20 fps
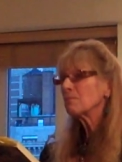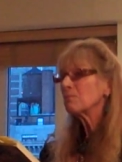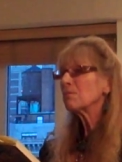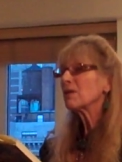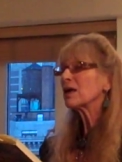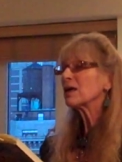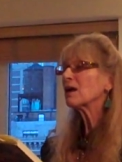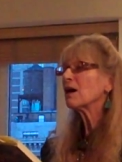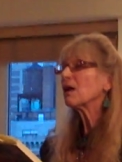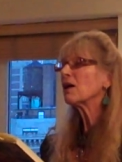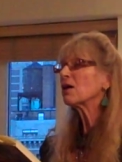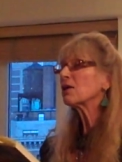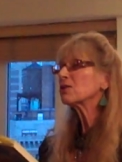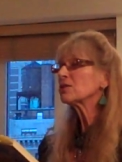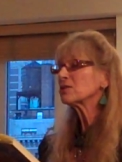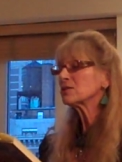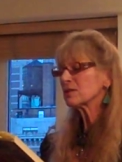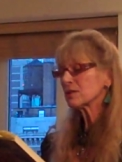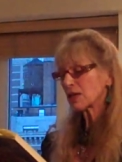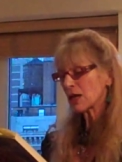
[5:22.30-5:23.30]
"My
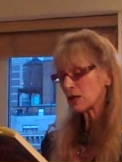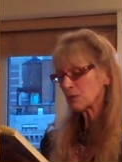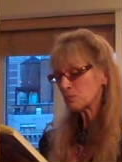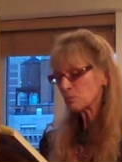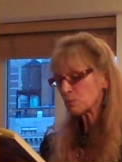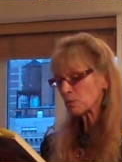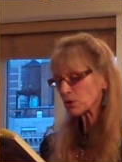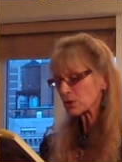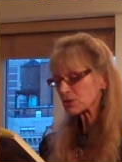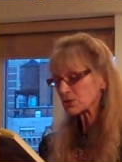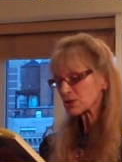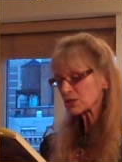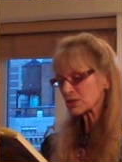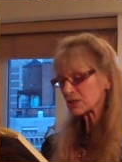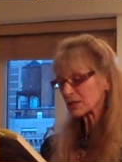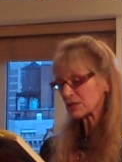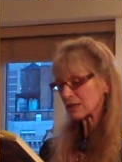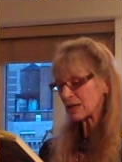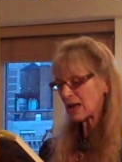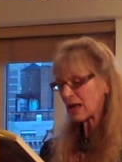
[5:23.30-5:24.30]
heart can
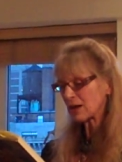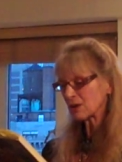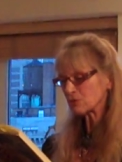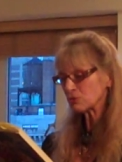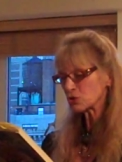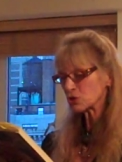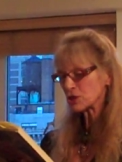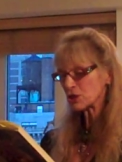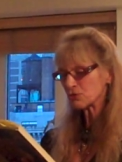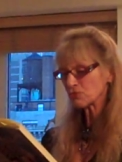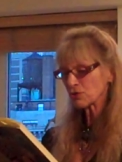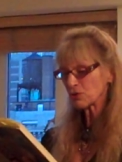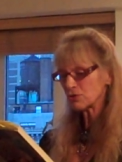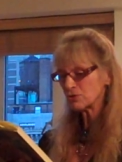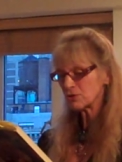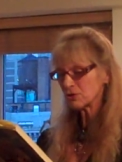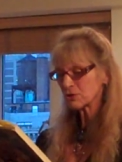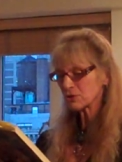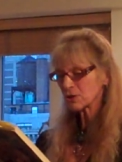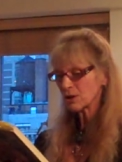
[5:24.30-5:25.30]
burst now," she
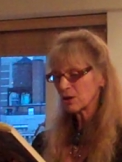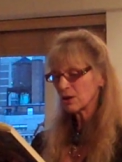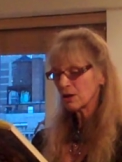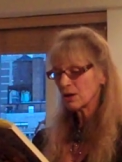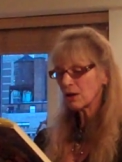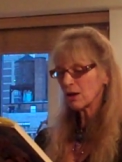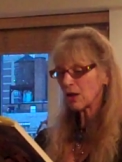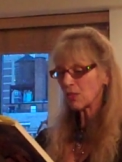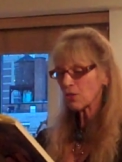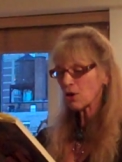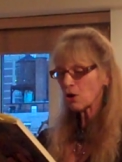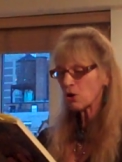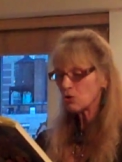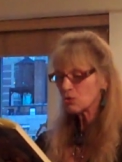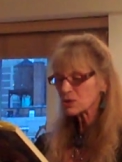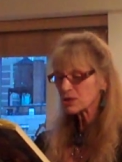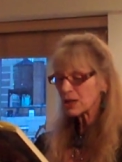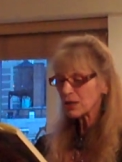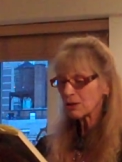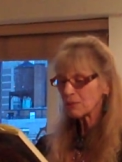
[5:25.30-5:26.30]
wrote on the
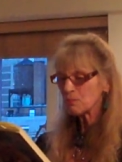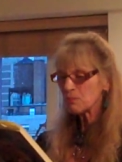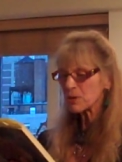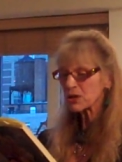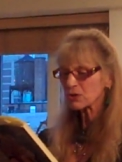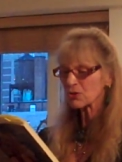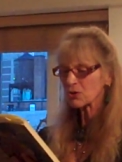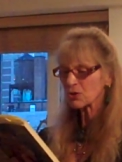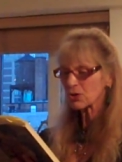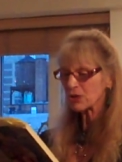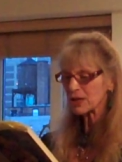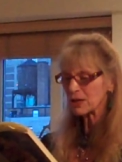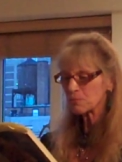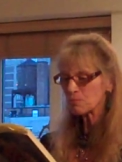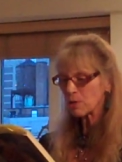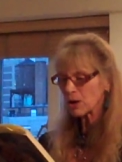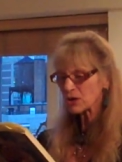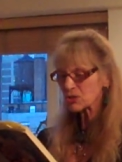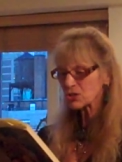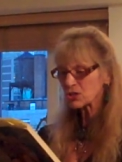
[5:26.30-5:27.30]
hotel mirror in
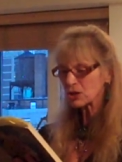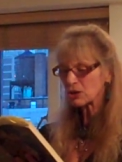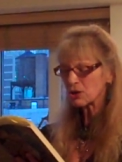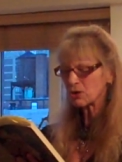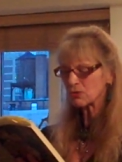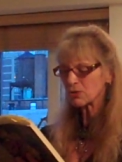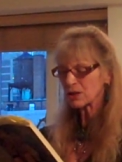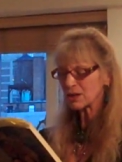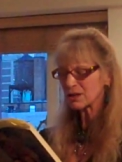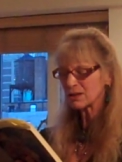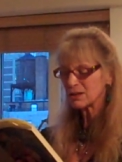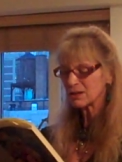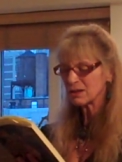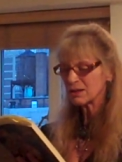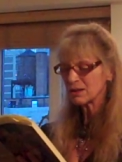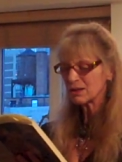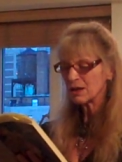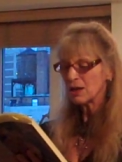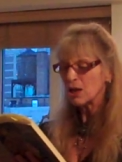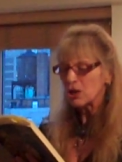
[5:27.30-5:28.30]
Barcelona,
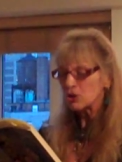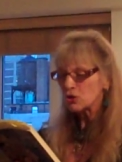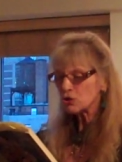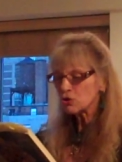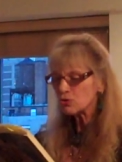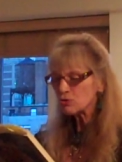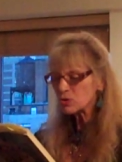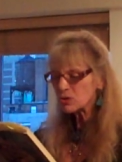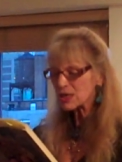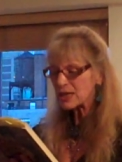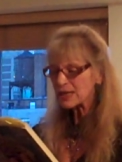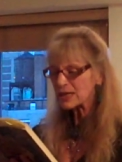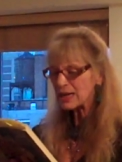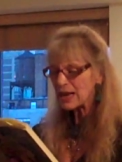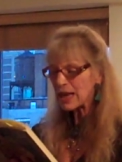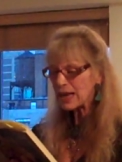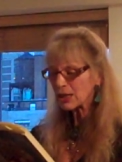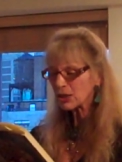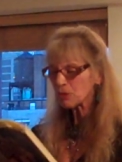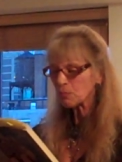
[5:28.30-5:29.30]
using
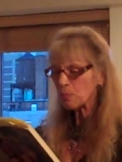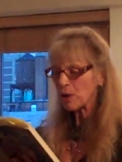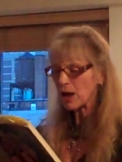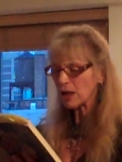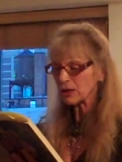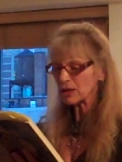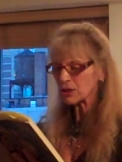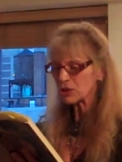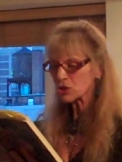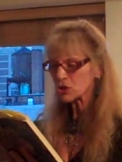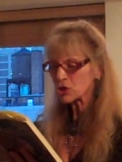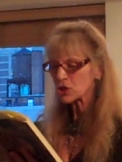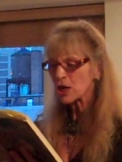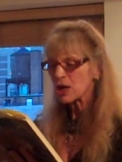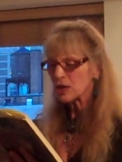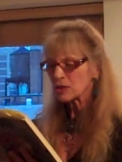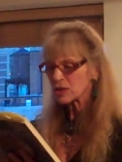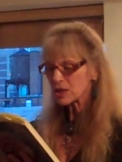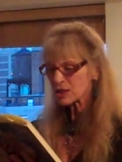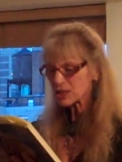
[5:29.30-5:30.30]
nail polish,
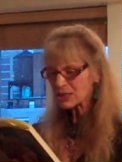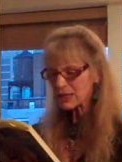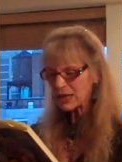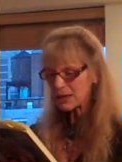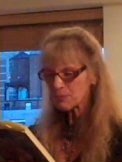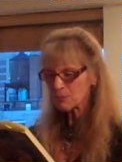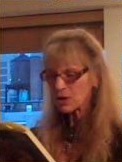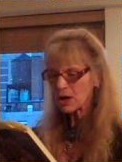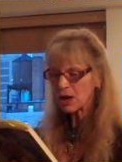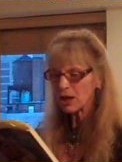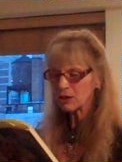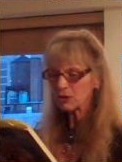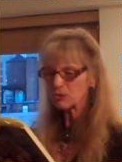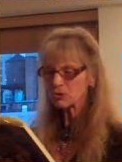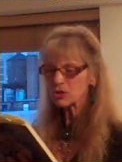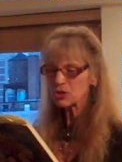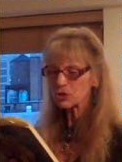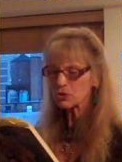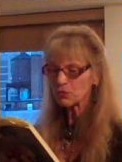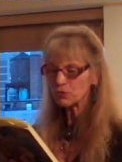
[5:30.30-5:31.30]
the same color
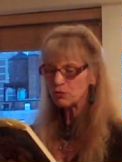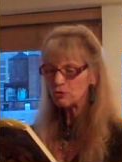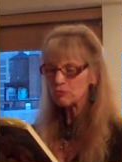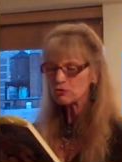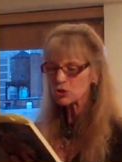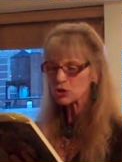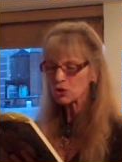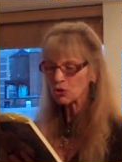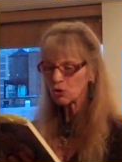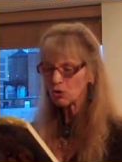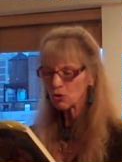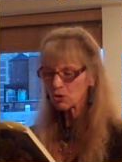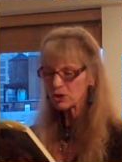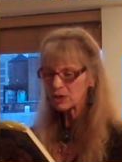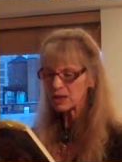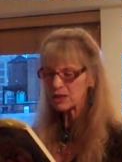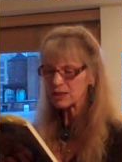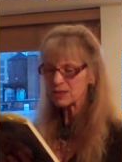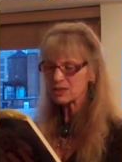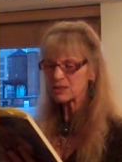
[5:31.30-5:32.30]
as the fuchsia
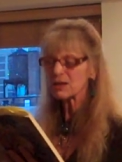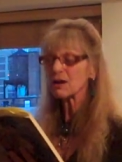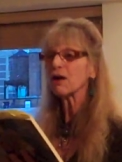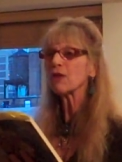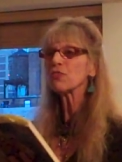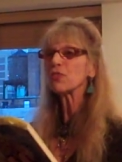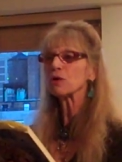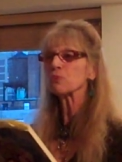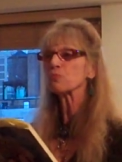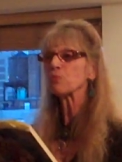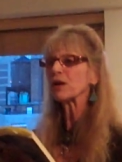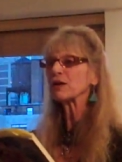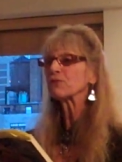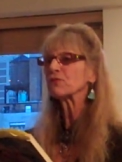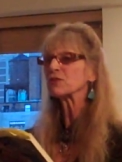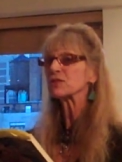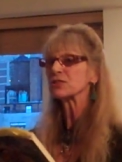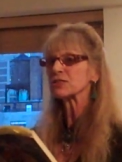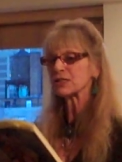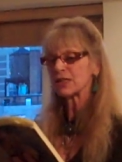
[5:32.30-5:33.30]
orchids on their
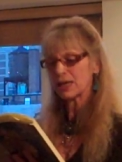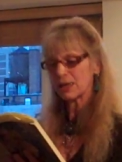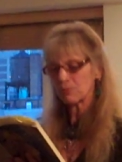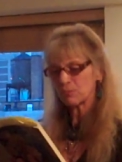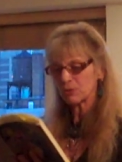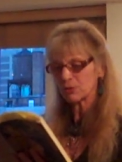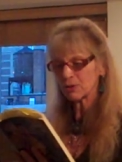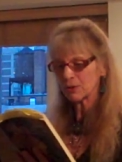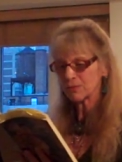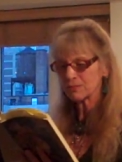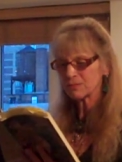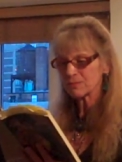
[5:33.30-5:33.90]
breakfast table.